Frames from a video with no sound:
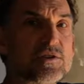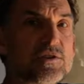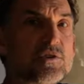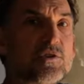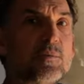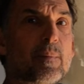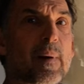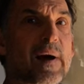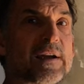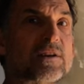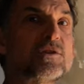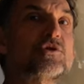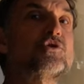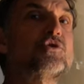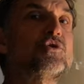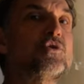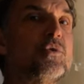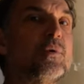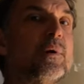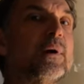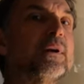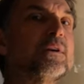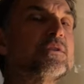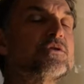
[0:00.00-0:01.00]
2 by
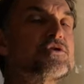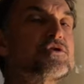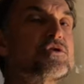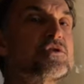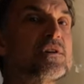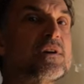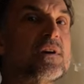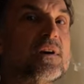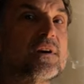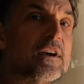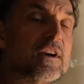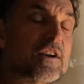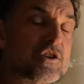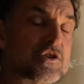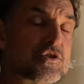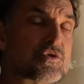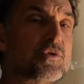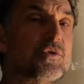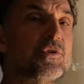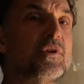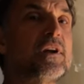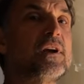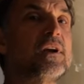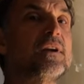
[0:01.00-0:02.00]
2-inch
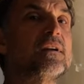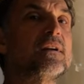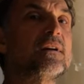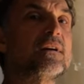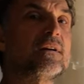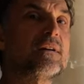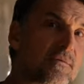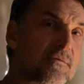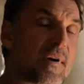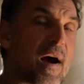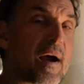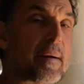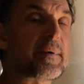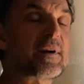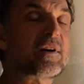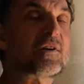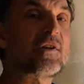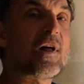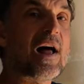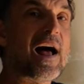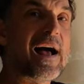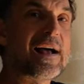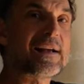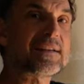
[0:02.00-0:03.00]
extruded
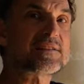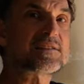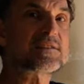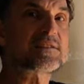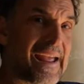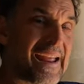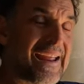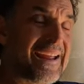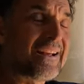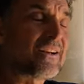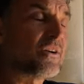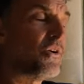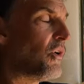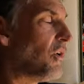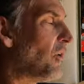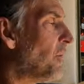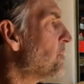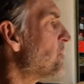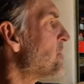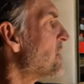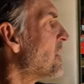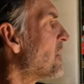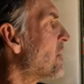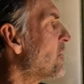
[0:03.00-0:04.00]
fiberglass
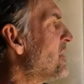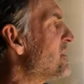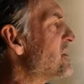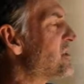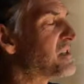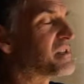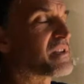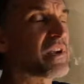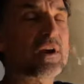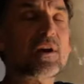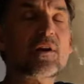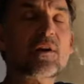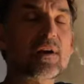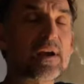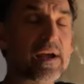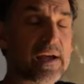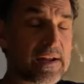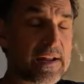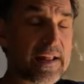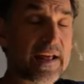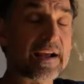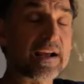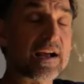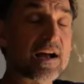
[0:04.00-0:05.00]
angle, which is
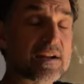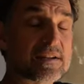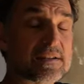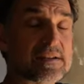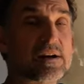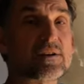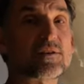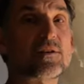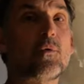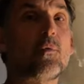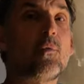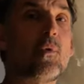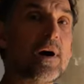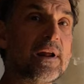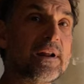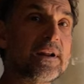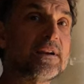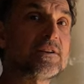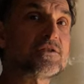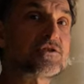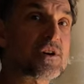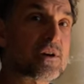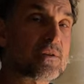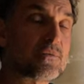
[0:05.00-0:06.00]
cut down to 1
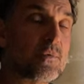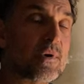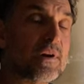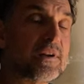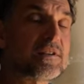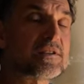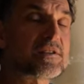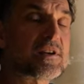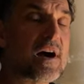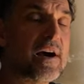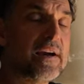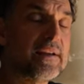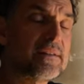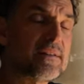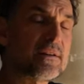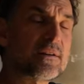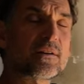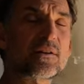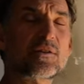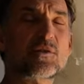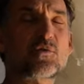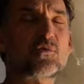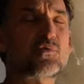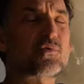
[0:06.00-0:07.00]
inch on one side. They're
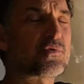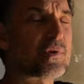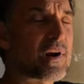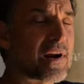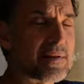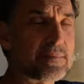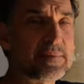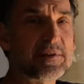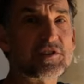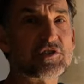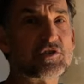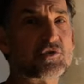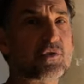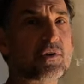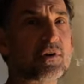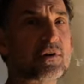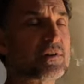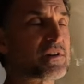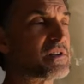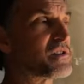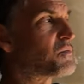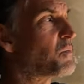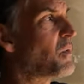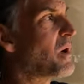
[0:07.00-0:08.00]
incredibly
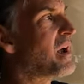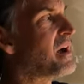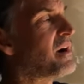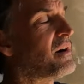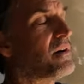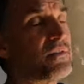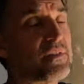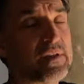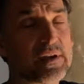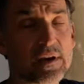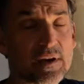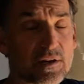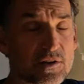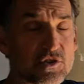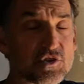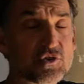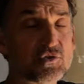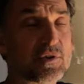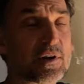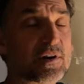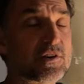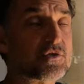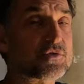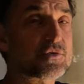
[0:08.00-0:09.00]
strong as well. They are
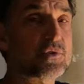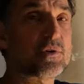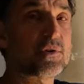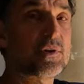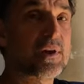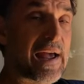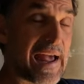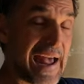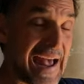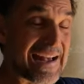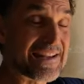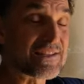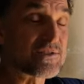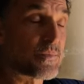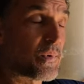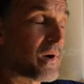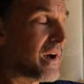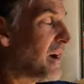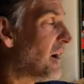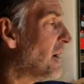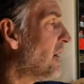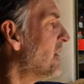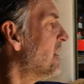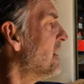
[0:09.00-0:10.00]
structural as
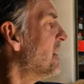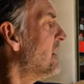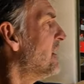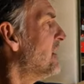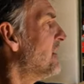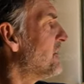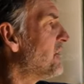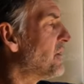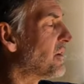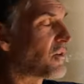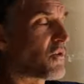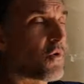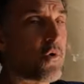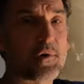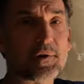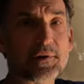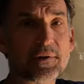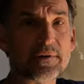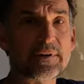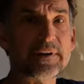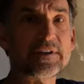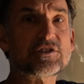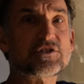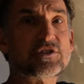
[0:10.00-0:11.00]
well. They're
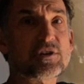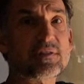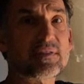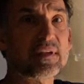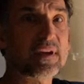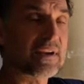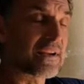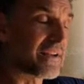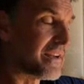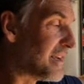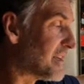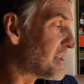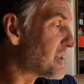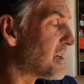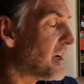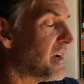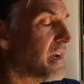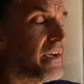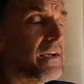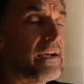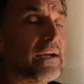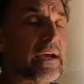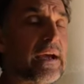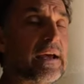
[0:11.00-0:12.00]
1/4 inch in thickness.
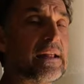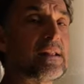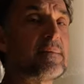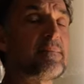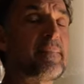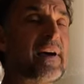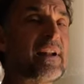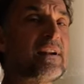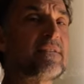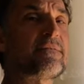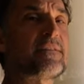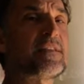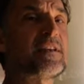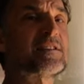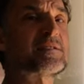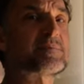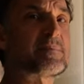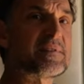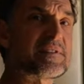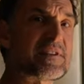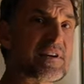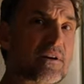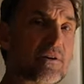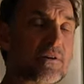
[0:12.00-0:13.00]
And the benefit of this
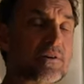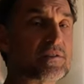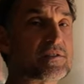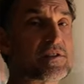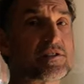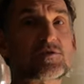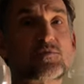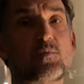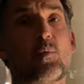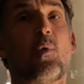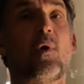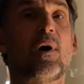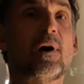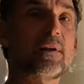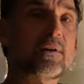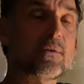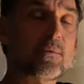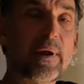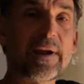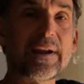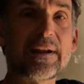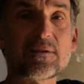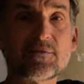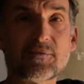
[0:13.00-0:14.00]
material is it's one,
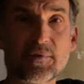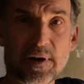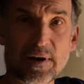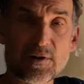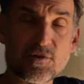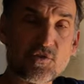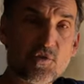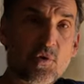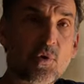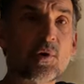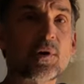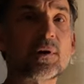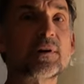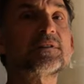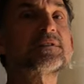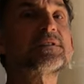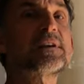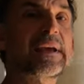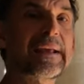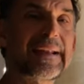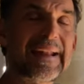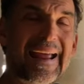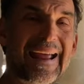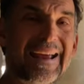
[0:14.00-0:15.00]
rated for outdoors.
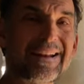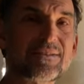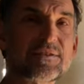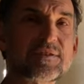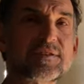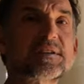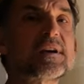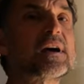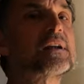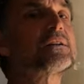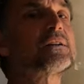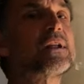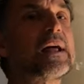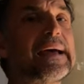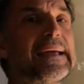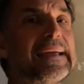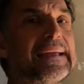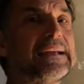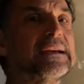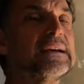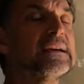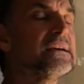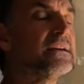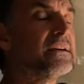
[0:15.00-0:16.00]
It can handle
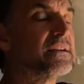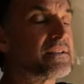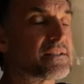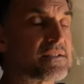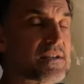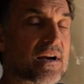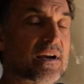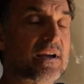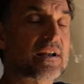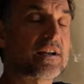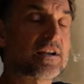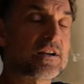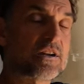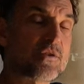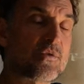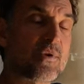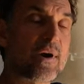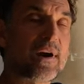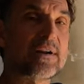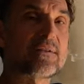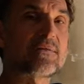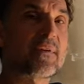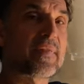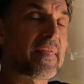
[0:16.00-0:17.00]
sunlight. It's not going to
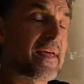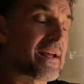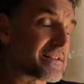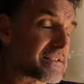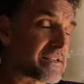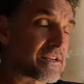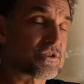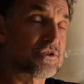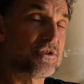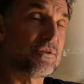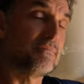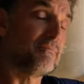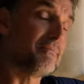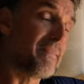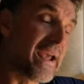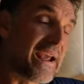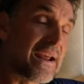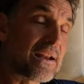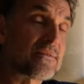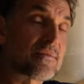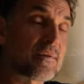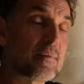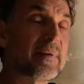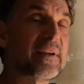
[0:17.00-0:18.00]
degrade from that. It's actually
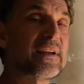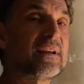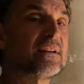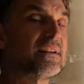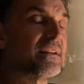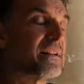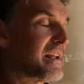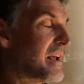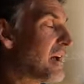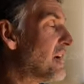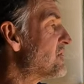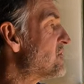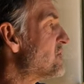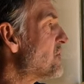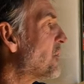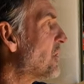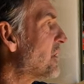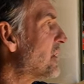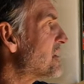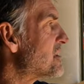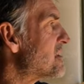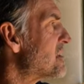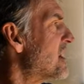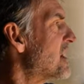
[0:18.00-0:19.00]
made for being in the
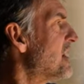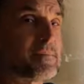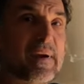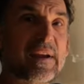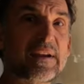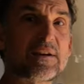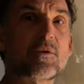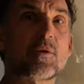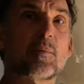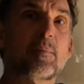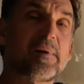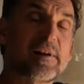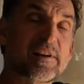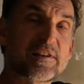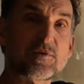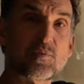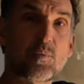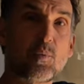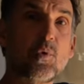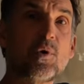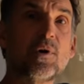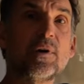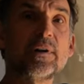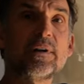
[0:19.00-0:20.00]
outdoors. It's made to replace
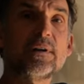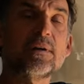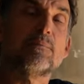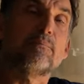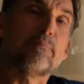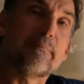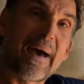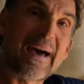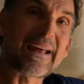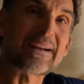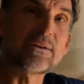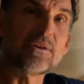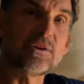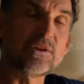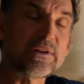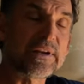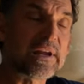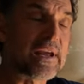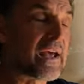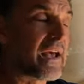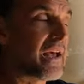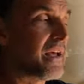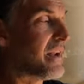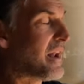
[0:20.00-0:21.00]
wood and metal
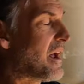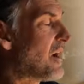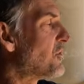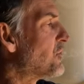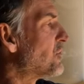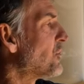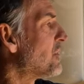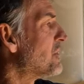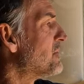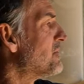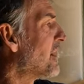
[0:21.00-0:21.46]
in outdoor